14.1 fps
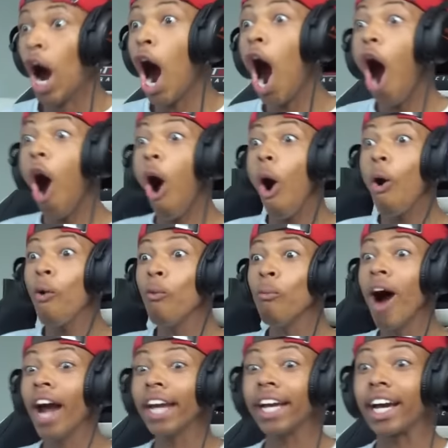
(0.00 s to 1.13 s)
Oh
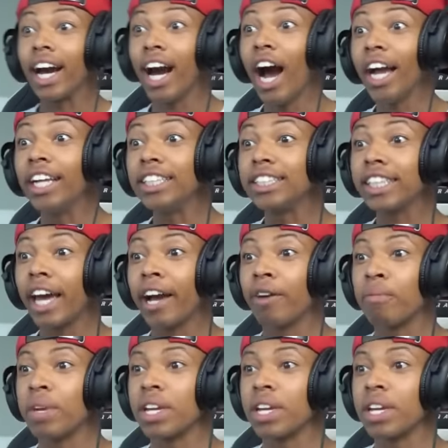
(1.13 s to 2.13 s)
my god, ah, he scared